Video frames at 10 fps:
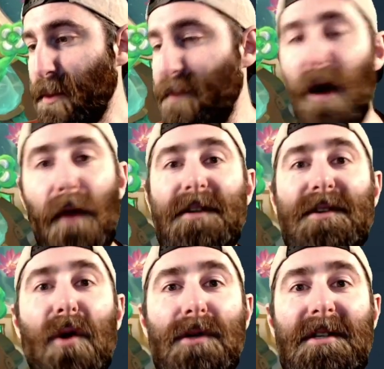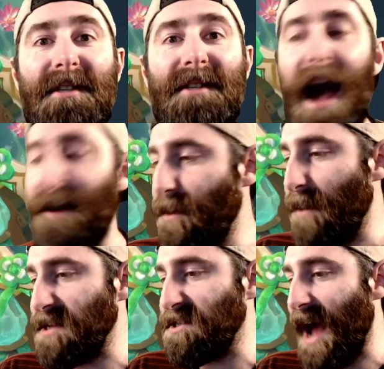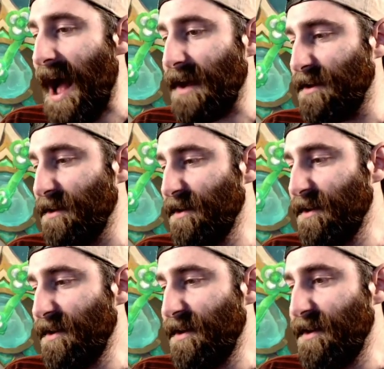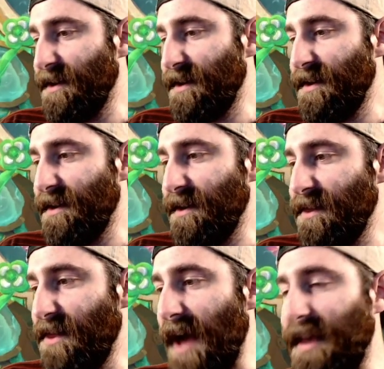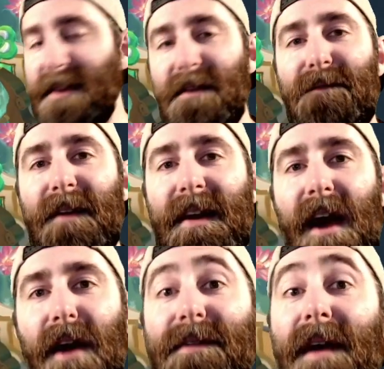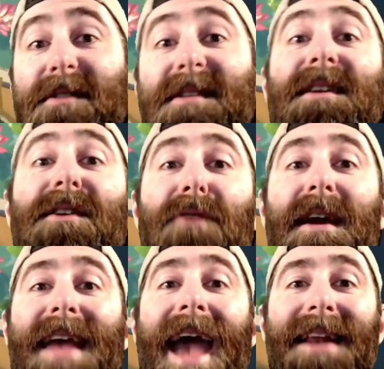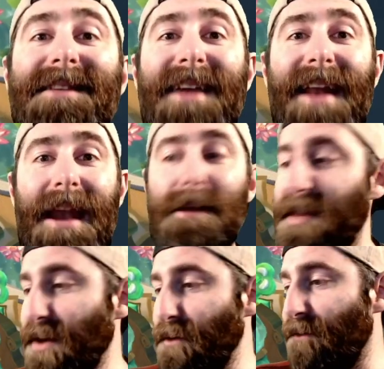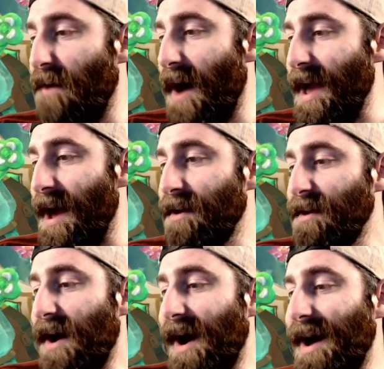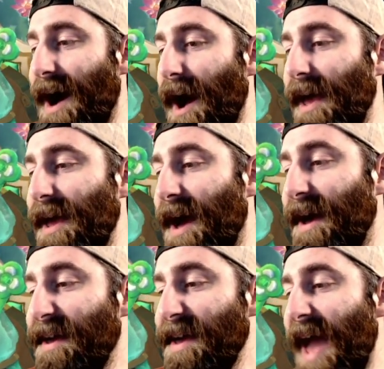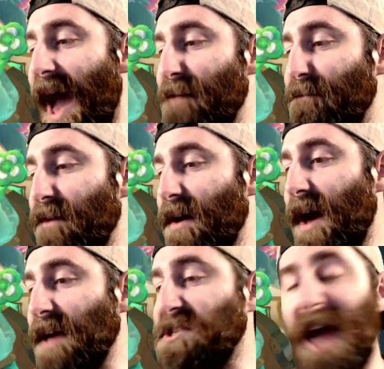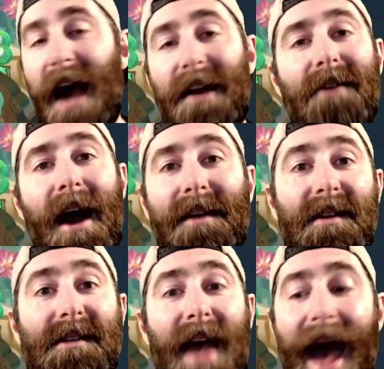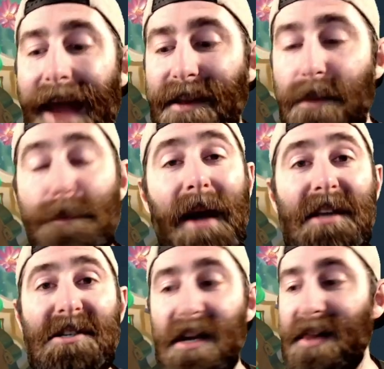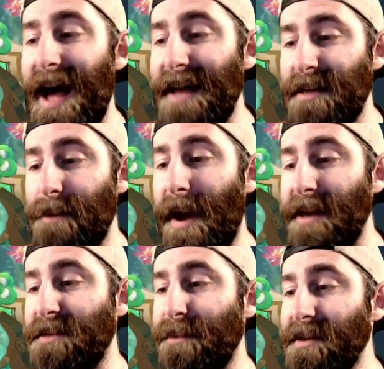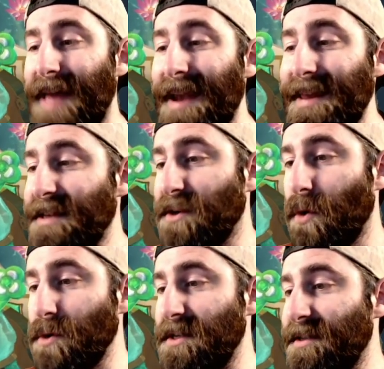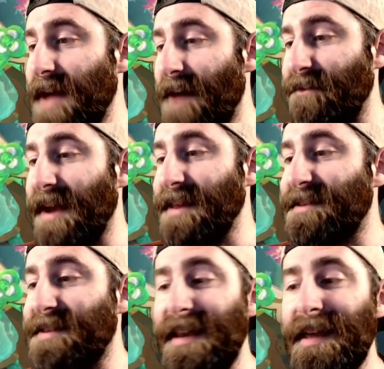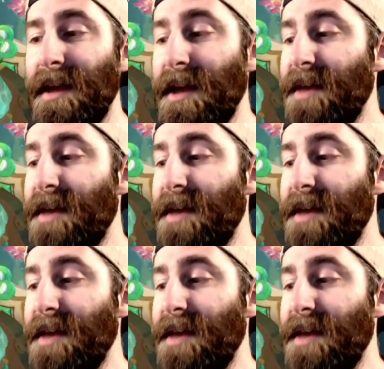We've got the Scorching Staff on my Shark. Like in the video, if you haven't seen it already, how to set enemies on fire, I have a Shakaraka that's added the Punisher class in a Punisher build, and he has Scorching Staff, and he's setting